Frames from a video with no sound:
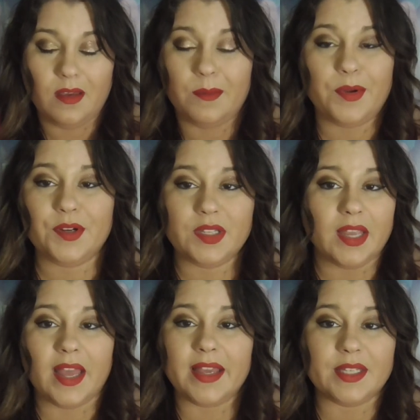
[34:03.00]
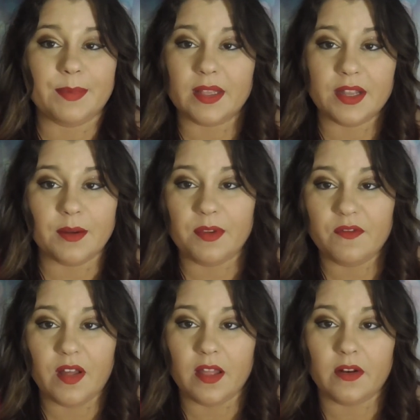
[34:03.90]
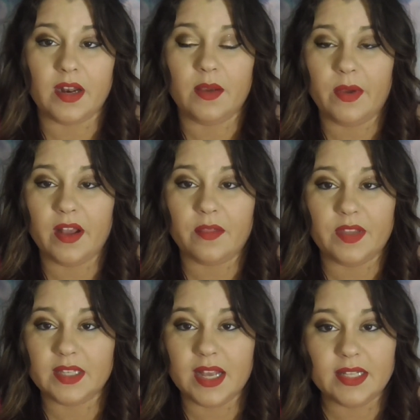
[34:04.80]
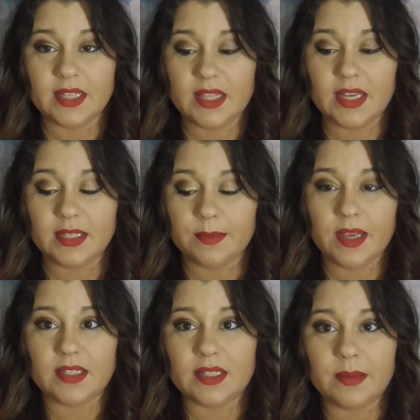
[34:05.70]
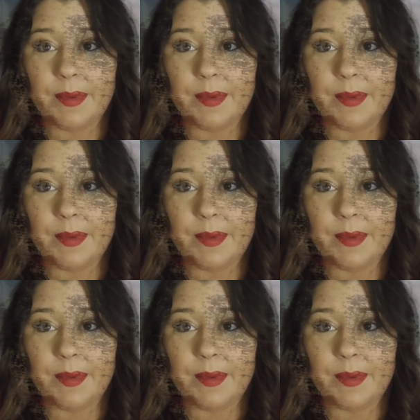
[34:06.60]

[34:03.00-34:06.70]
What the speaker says: personally I expect there to be fallout anyway on these kinds of things because it's a